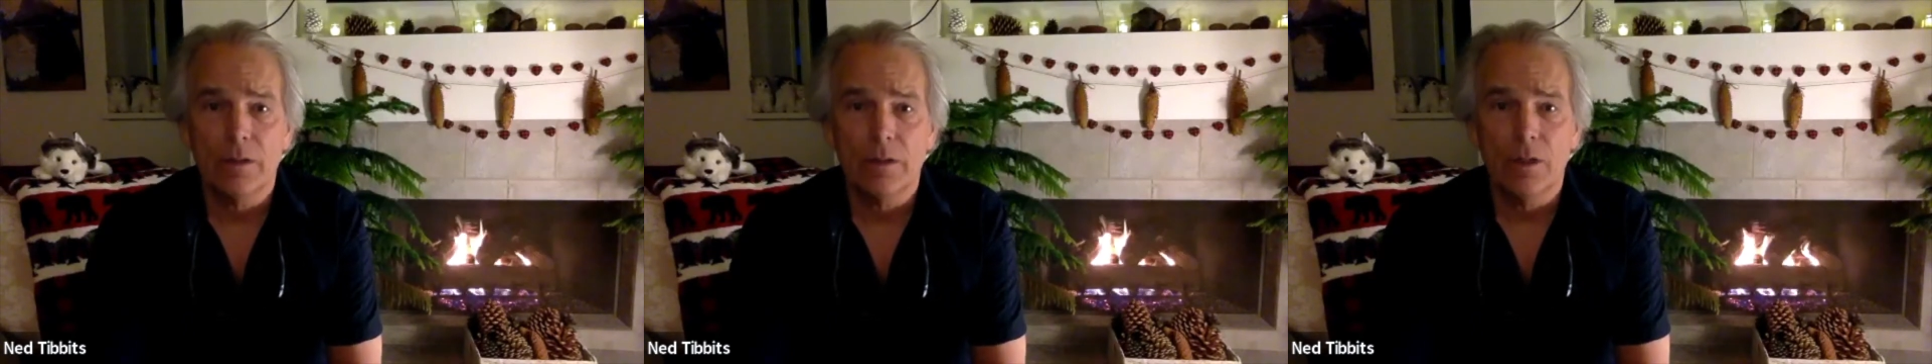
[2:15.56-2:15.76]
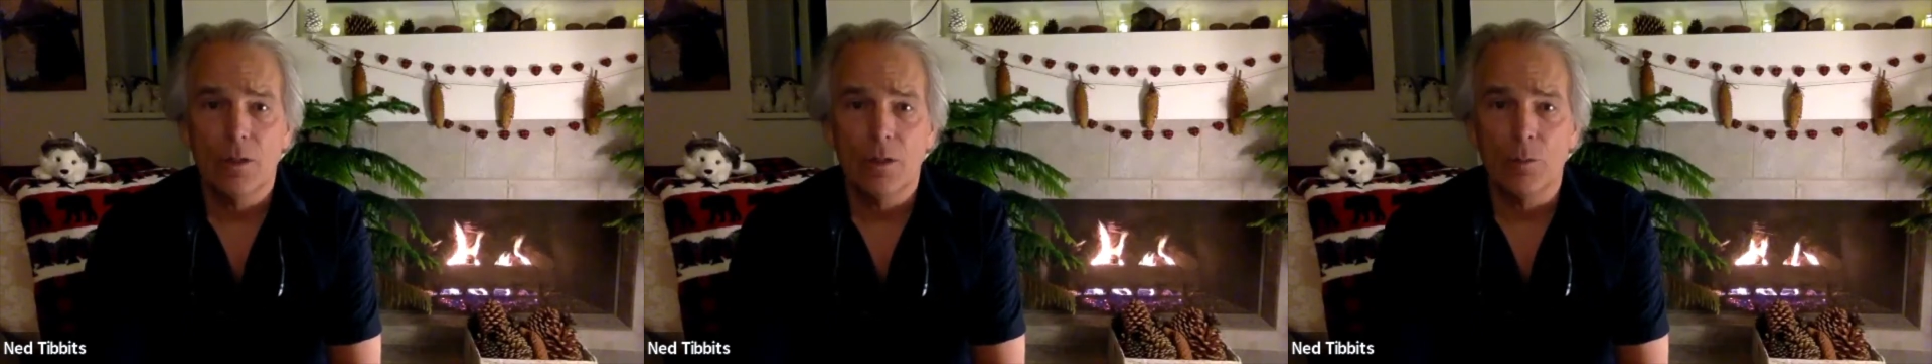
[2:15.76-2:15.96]

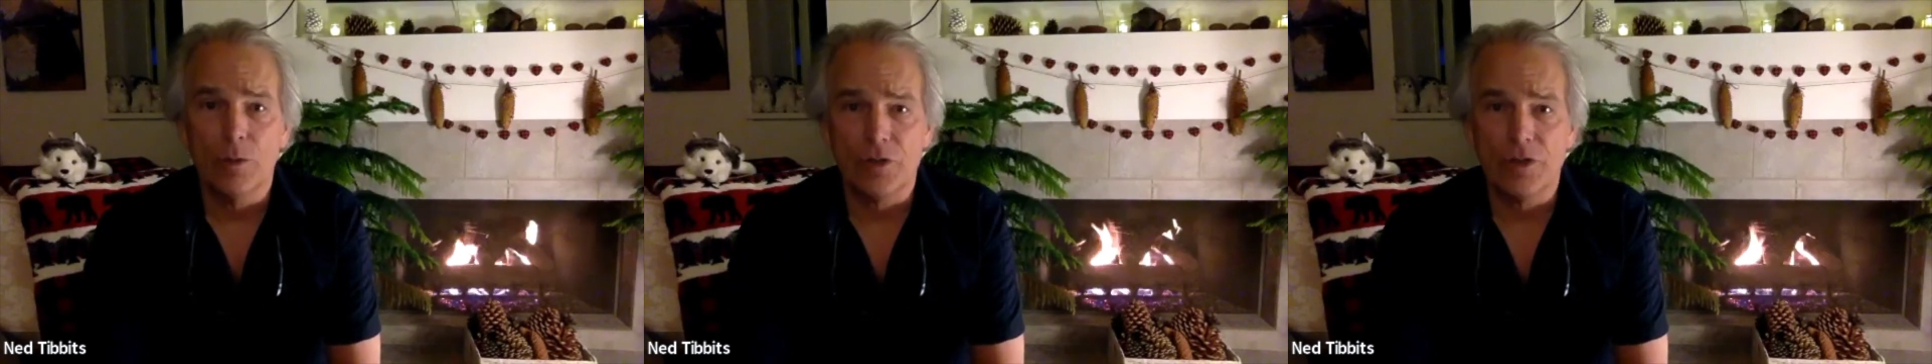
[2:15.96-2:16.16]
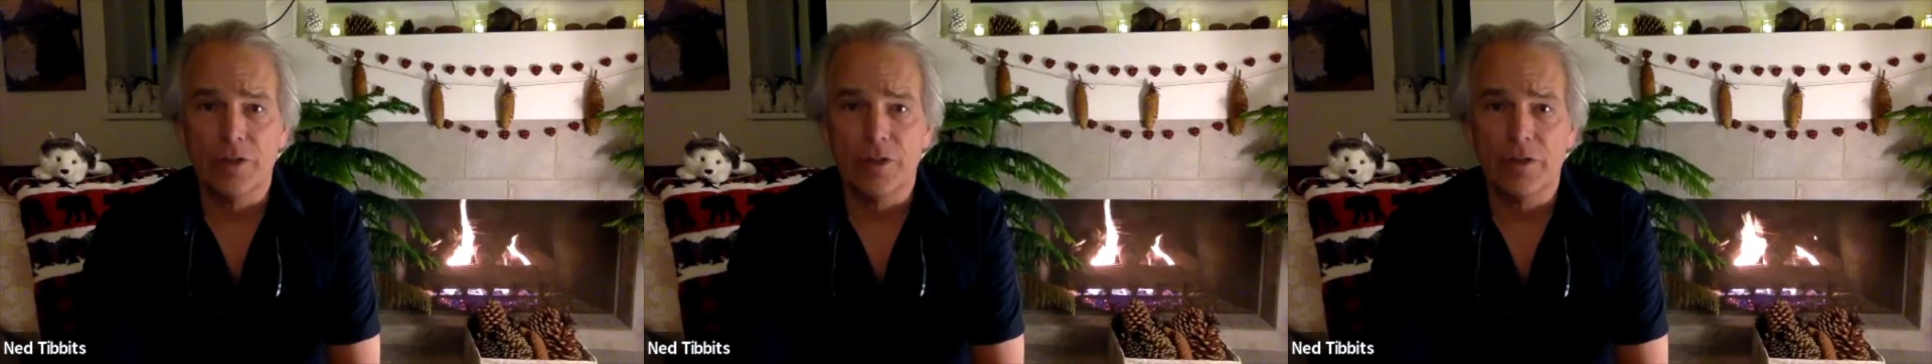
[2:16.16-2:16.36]

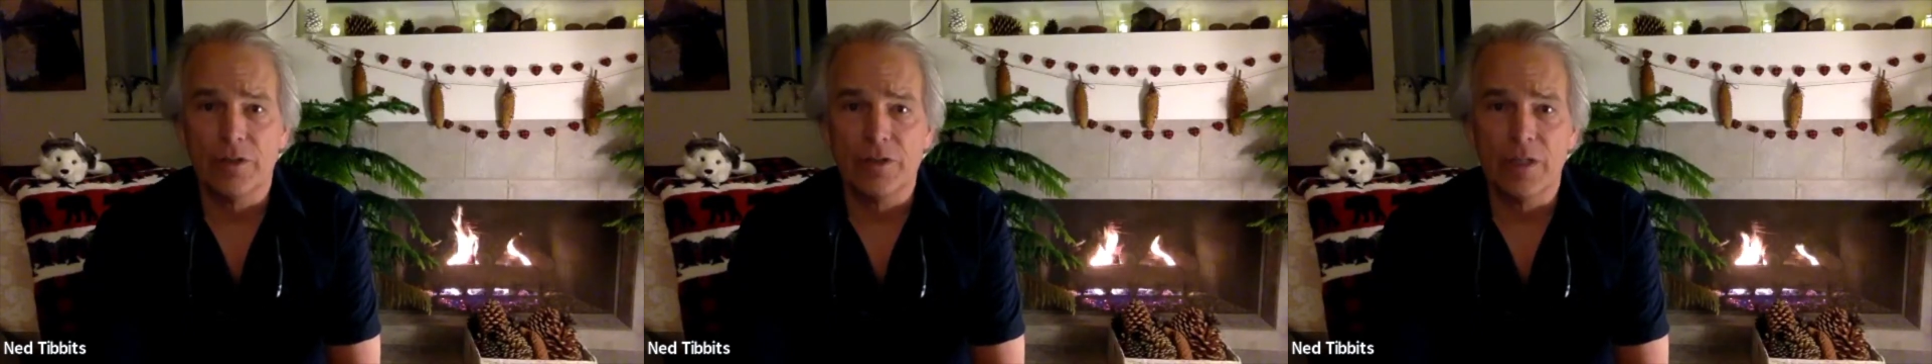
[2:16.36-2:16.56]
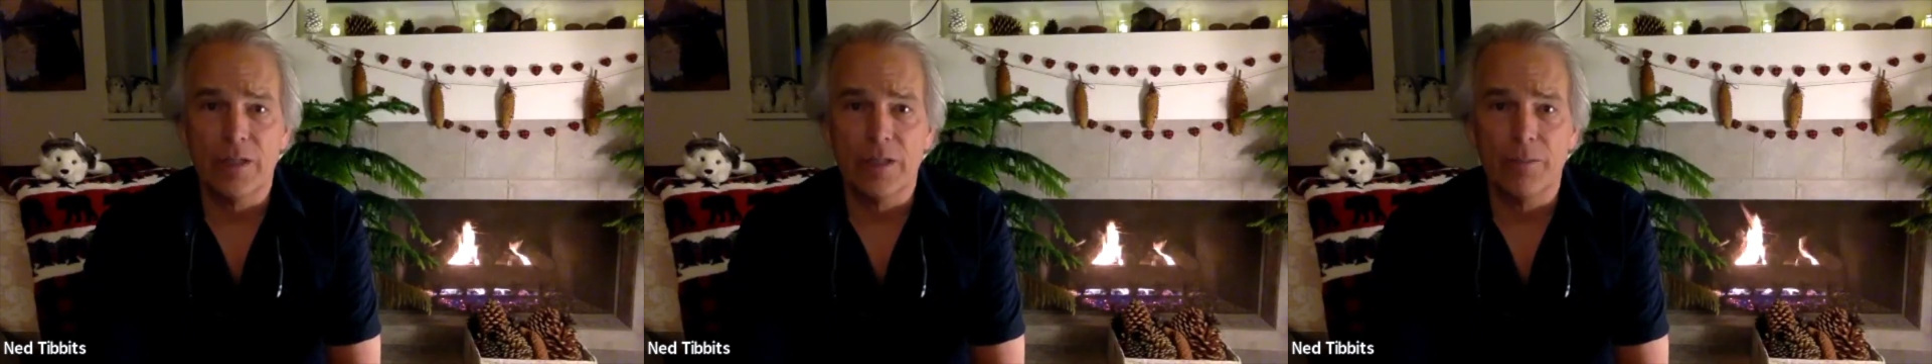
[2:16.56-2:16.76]
which did the
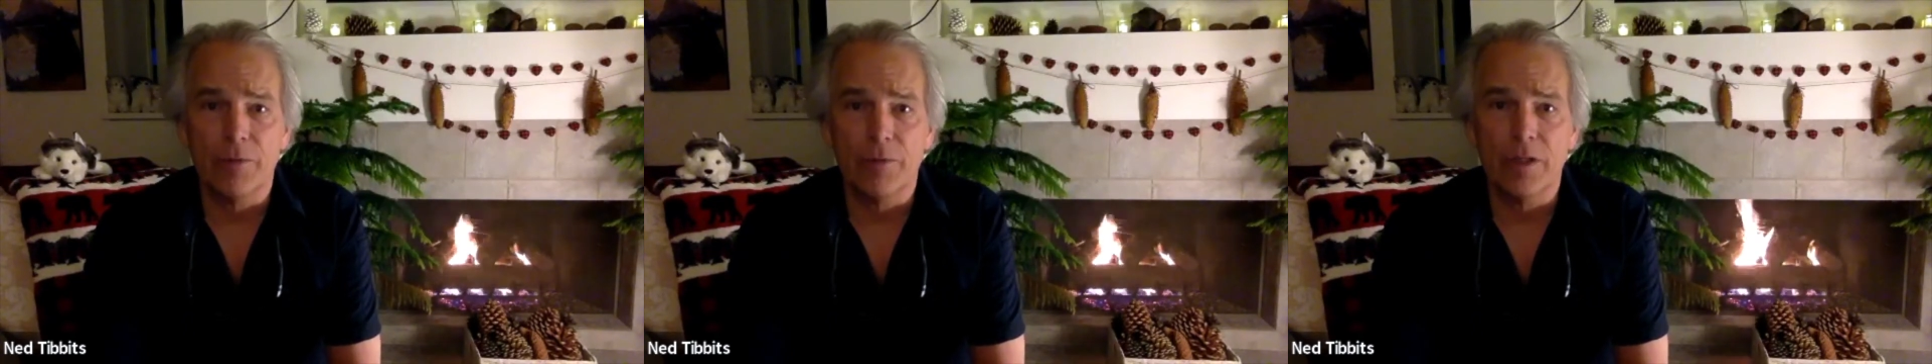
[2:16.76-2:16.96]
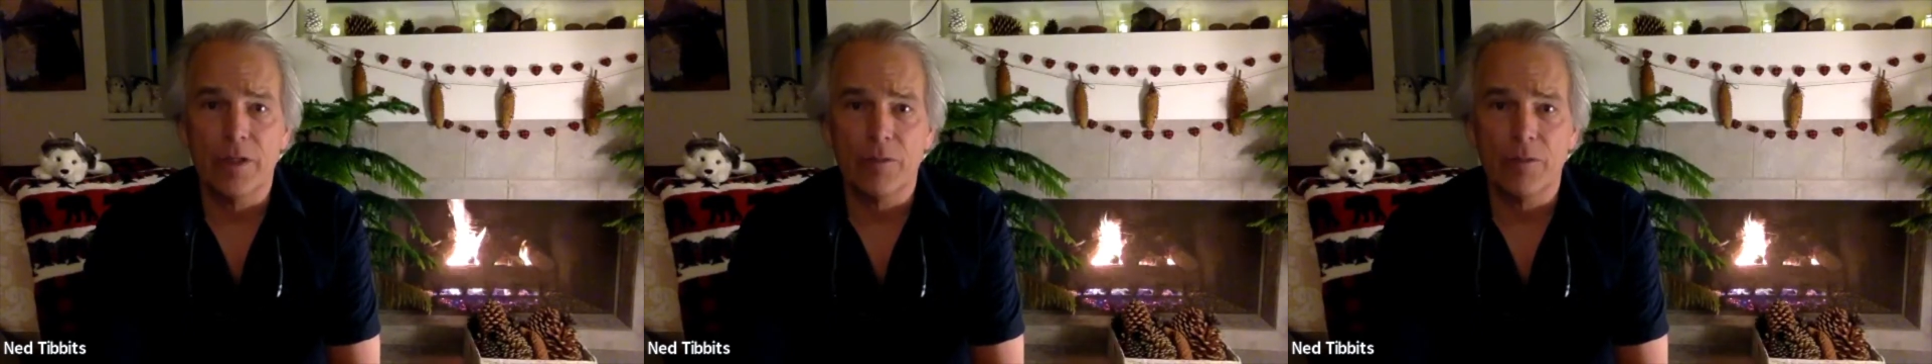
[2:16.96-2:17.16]
same thing,